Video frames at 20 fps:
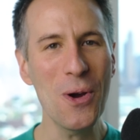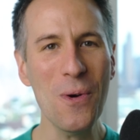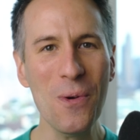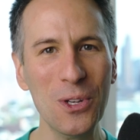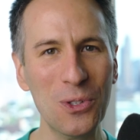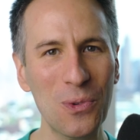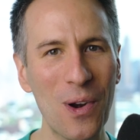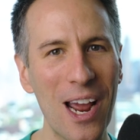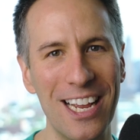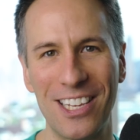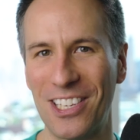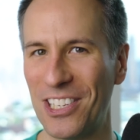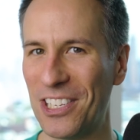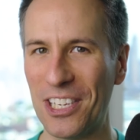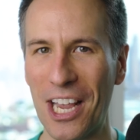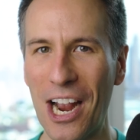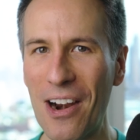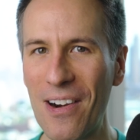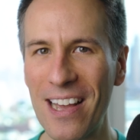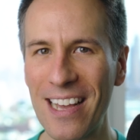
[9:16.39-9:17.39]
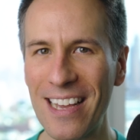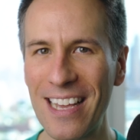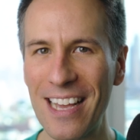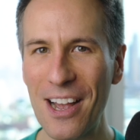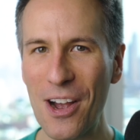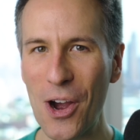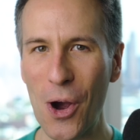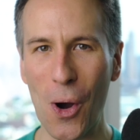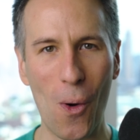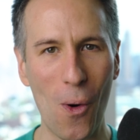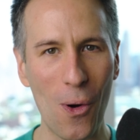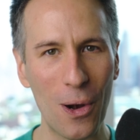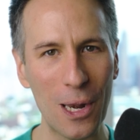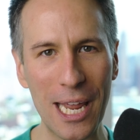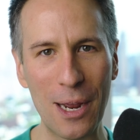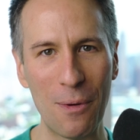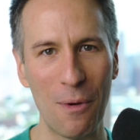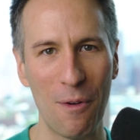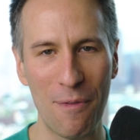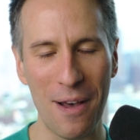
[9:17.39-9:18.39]
who was right, Sarah or
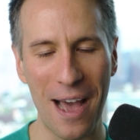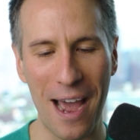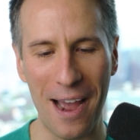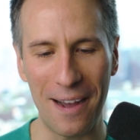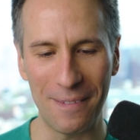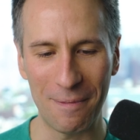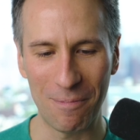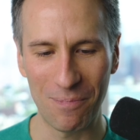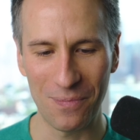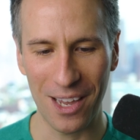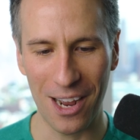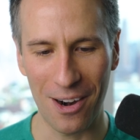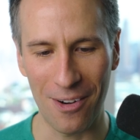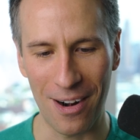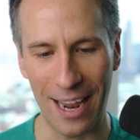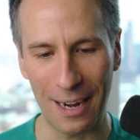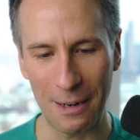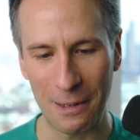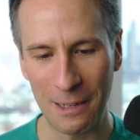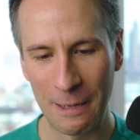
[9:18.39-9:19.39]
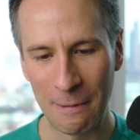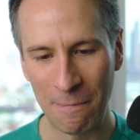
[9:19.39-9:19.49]
Linguafile? All right.